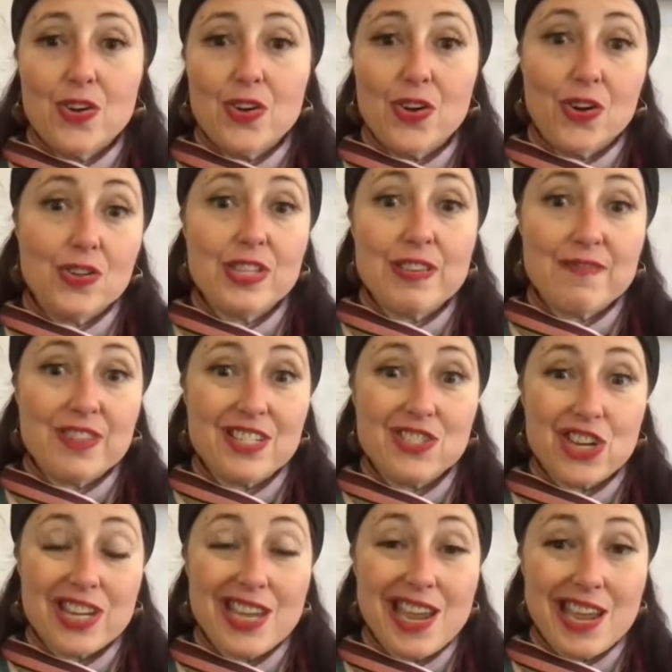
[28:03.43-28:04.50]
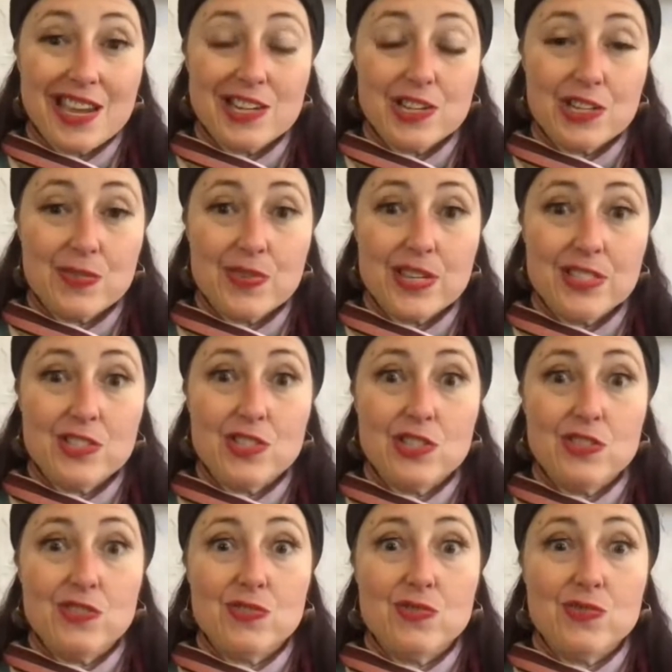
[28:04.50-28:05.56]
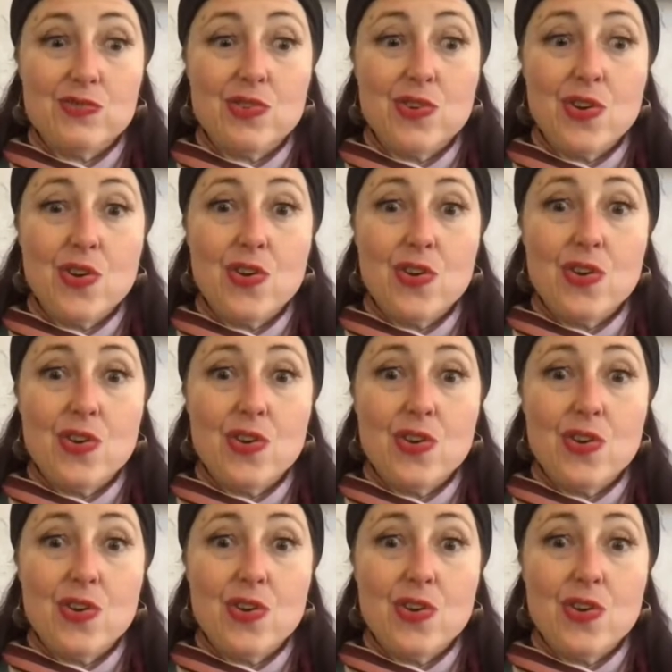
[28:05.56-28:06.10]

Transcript: holy fudge, I can't do it to,